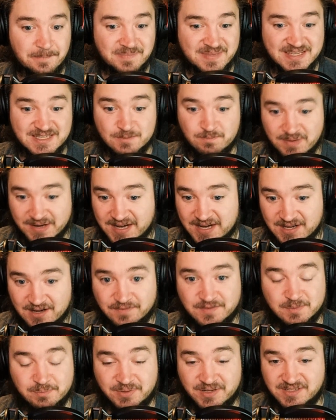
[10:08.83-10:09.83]
He's big
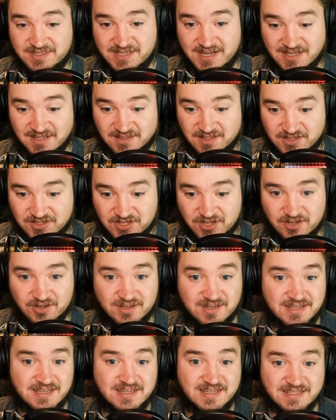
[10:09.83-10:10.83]
enough to put his hand in the
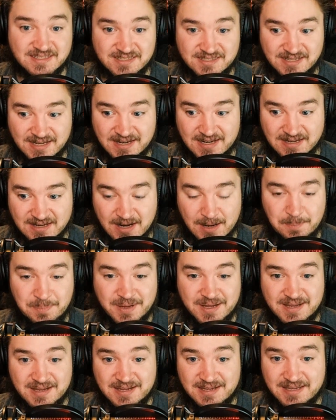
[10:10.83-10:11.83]
dirt. He can stand up.